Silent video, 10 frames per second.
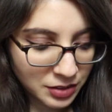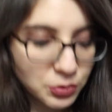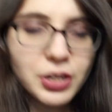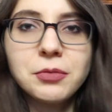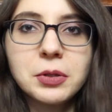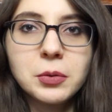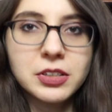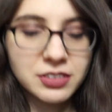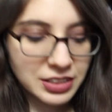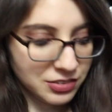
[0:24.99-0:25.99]
for
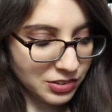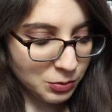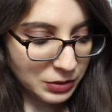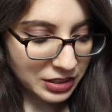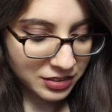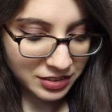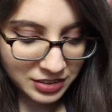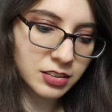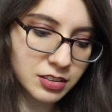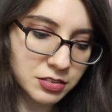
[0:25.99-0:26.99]
everyone, not just me.
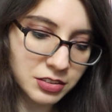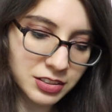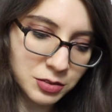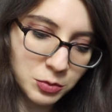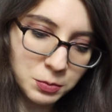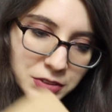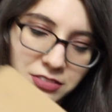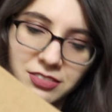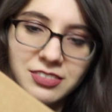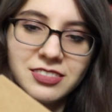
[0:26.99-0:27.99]
I don't know how to open.